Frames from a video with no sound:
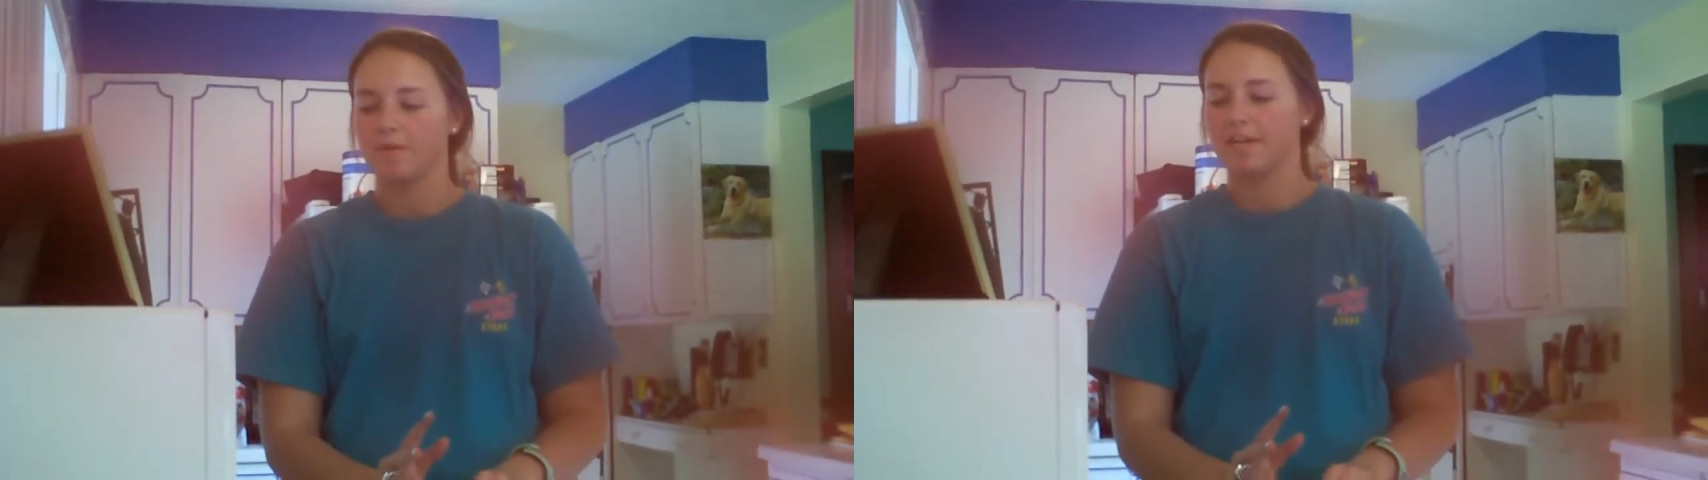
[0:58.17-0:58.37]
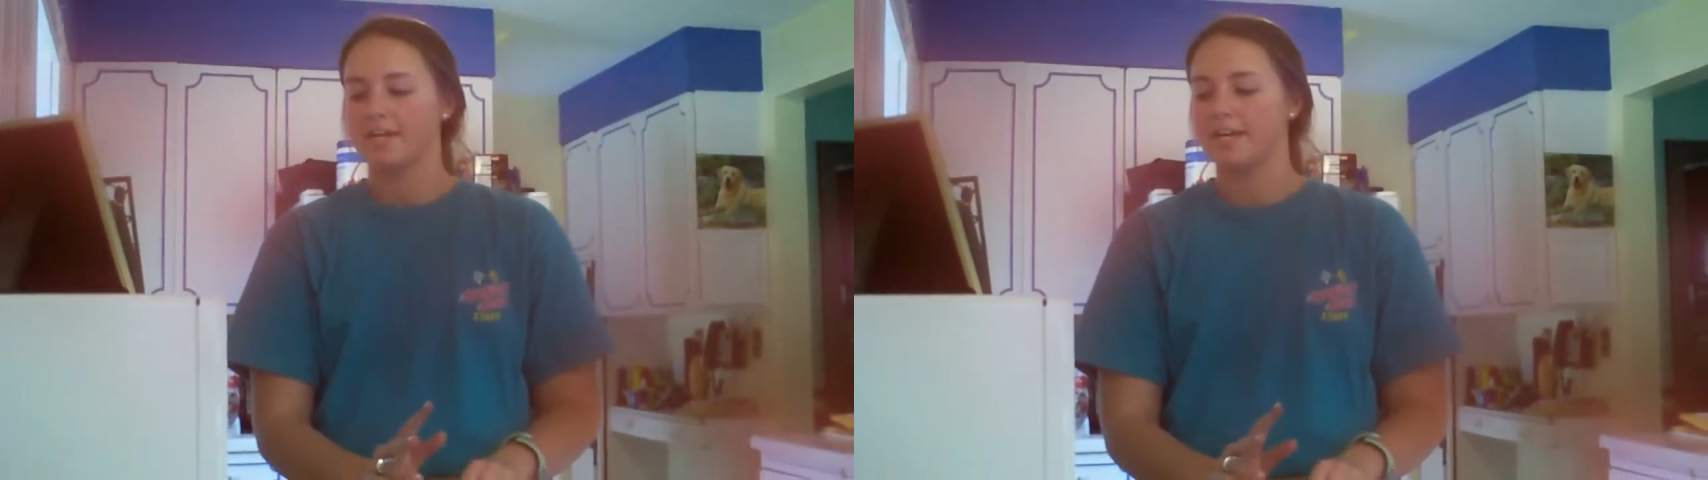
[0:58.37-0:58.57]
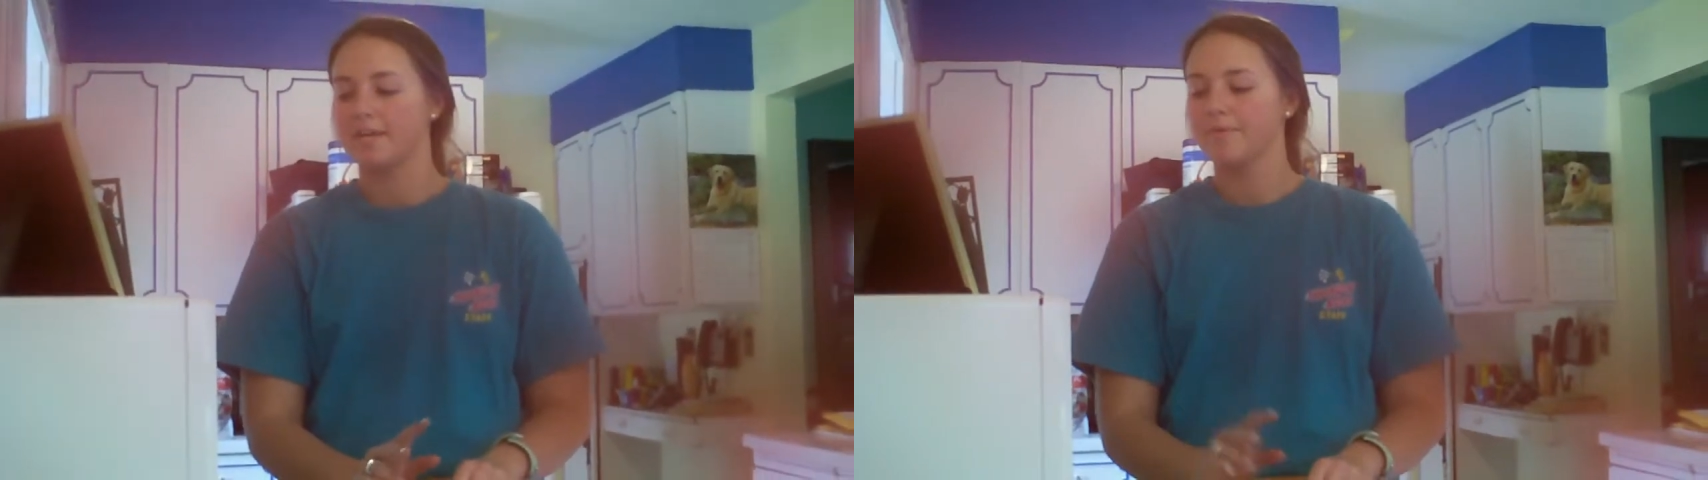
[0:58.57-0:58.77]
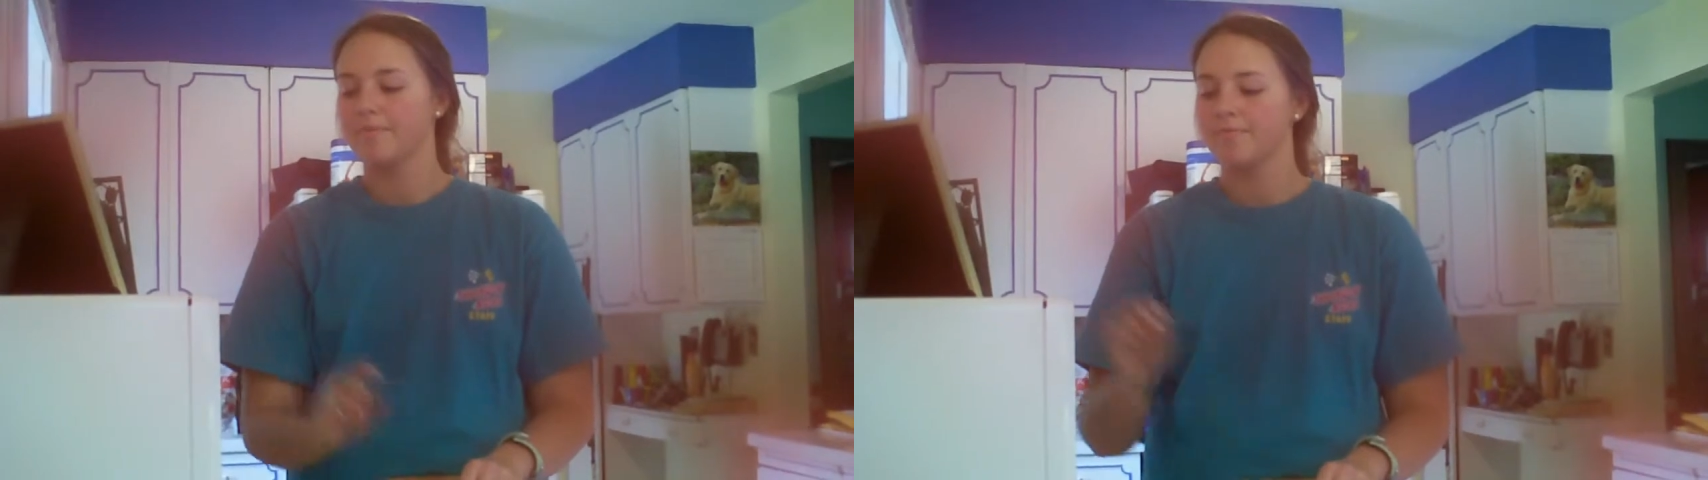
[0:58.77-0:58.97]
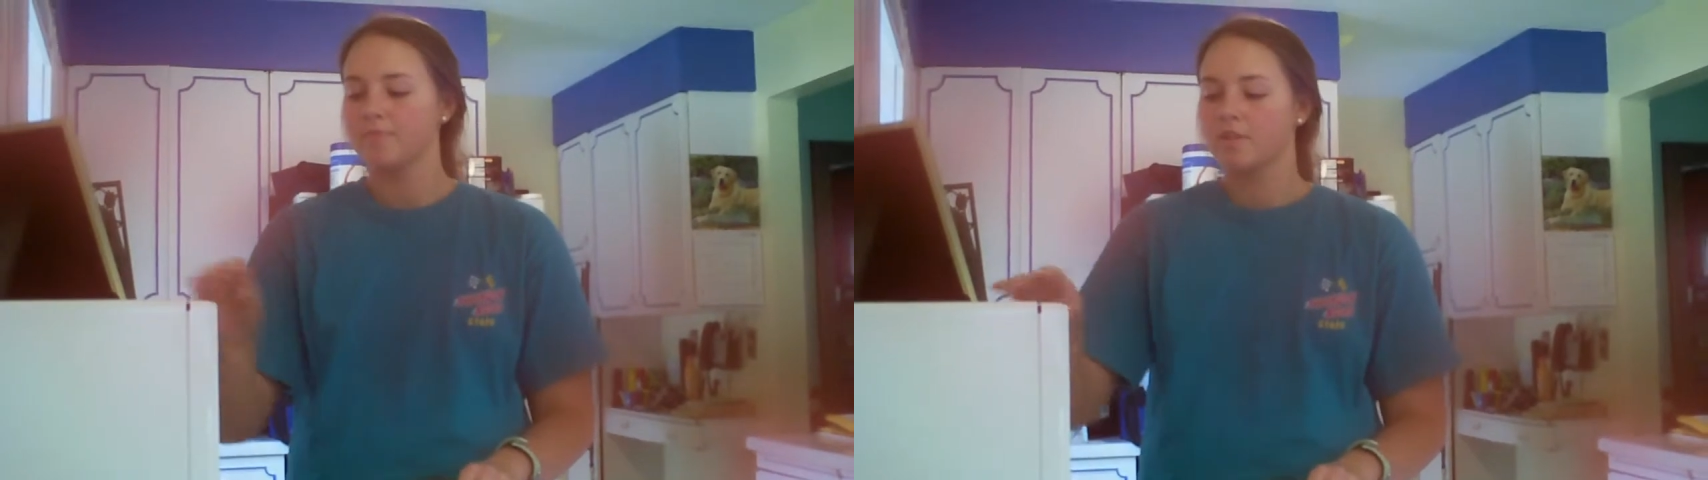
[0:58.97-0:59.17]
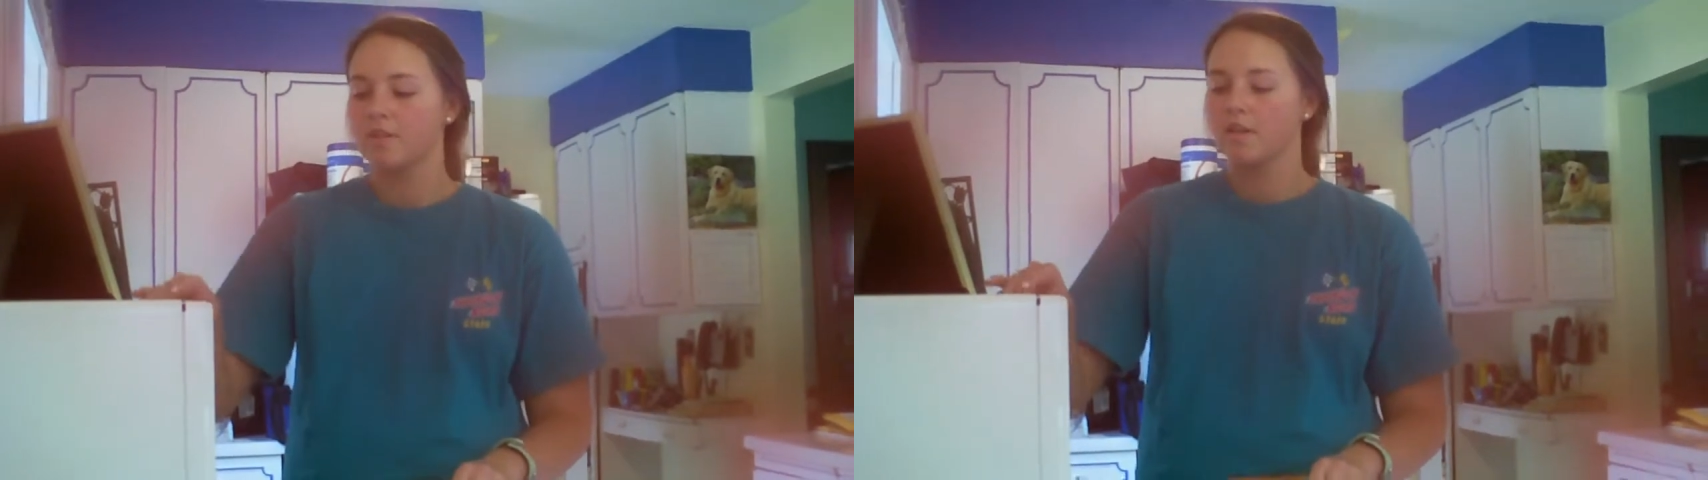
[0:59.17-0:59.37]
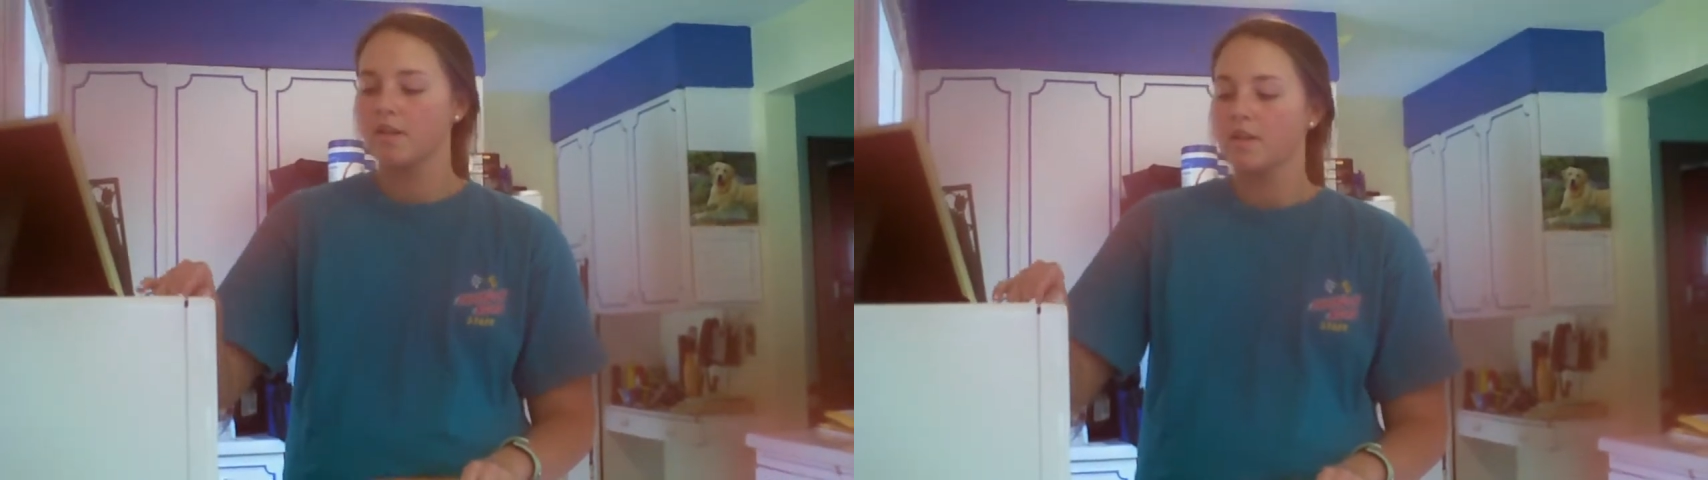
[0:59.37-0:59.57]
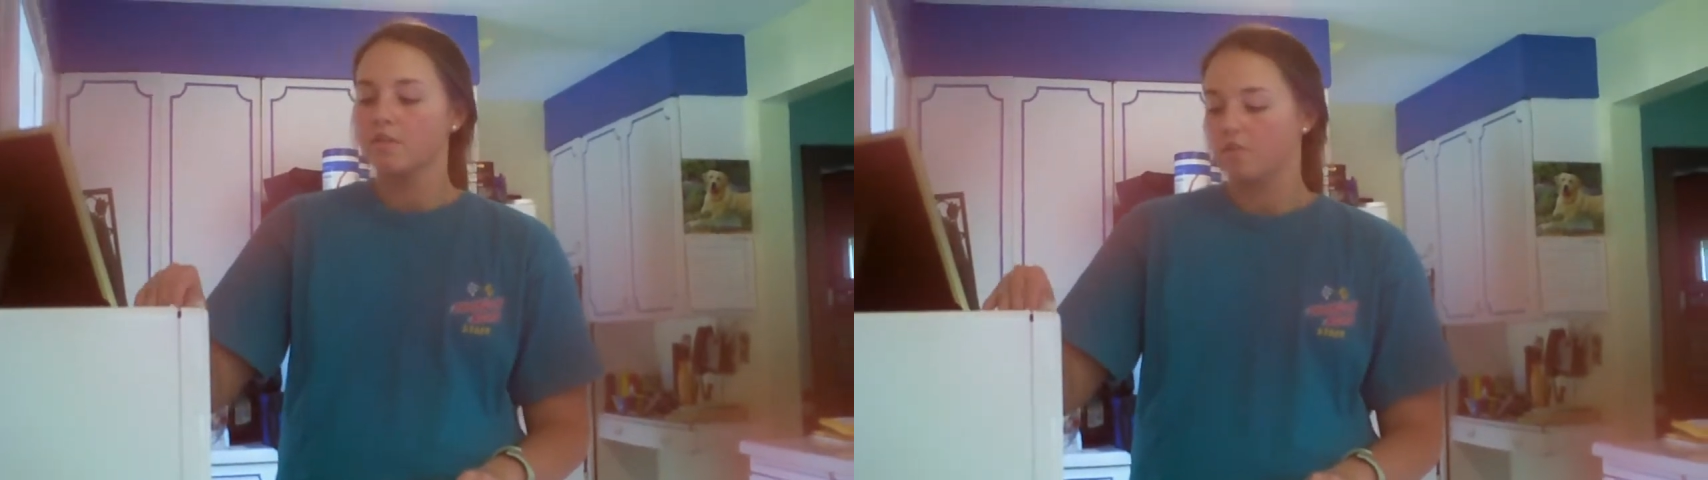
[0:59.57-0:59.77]
pancake.
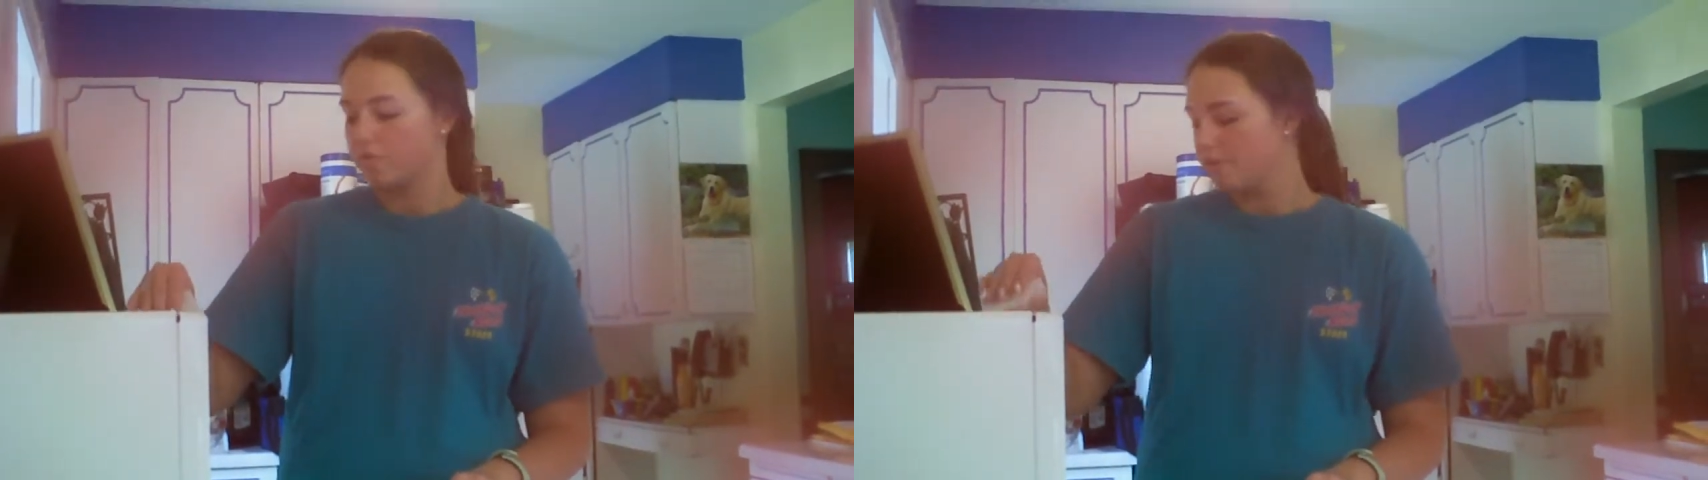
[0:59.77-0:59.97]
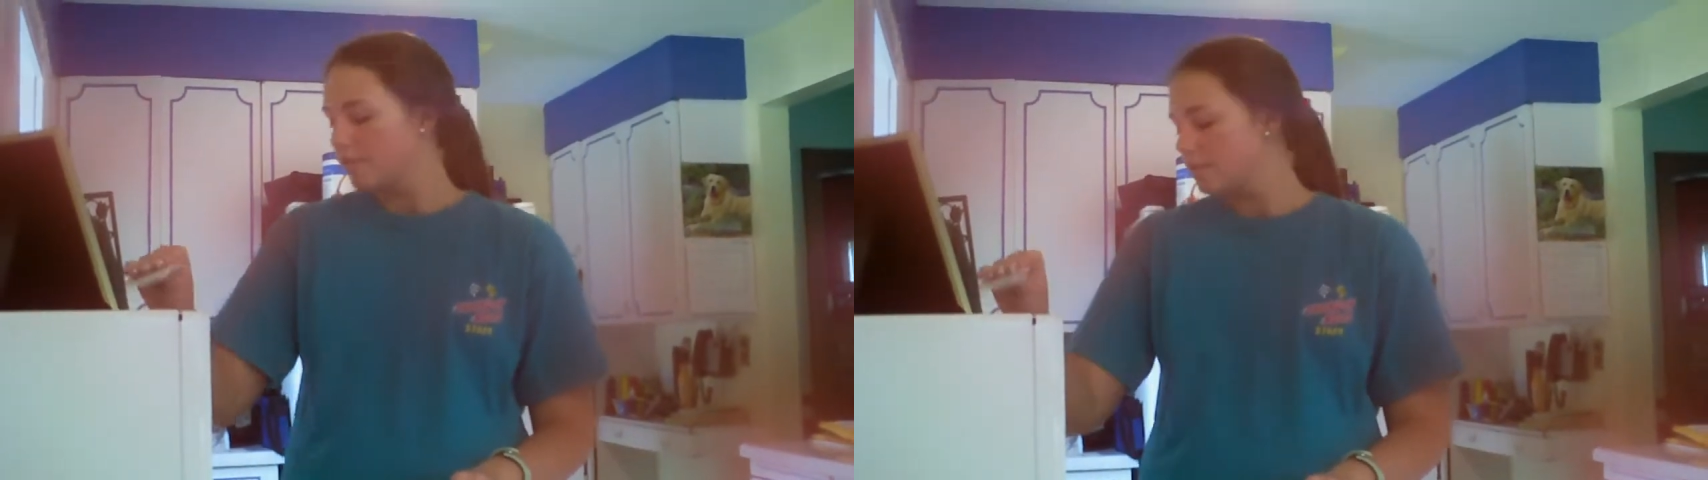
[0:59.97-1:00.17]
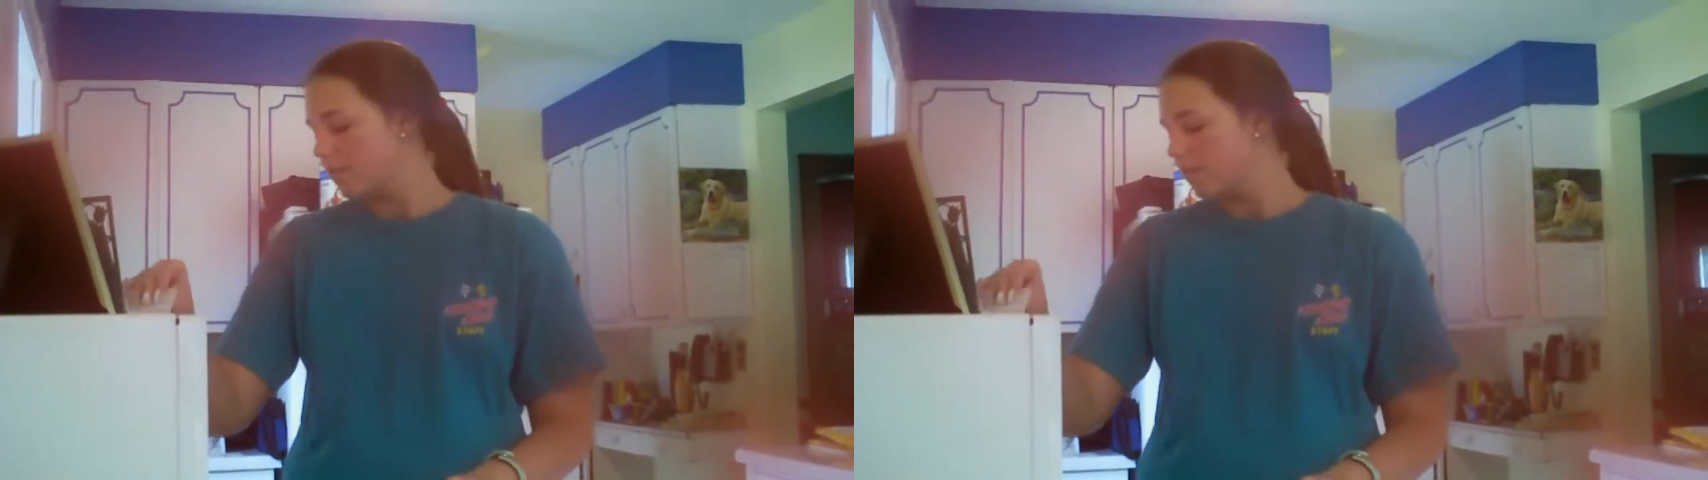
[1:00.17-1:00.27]
So first,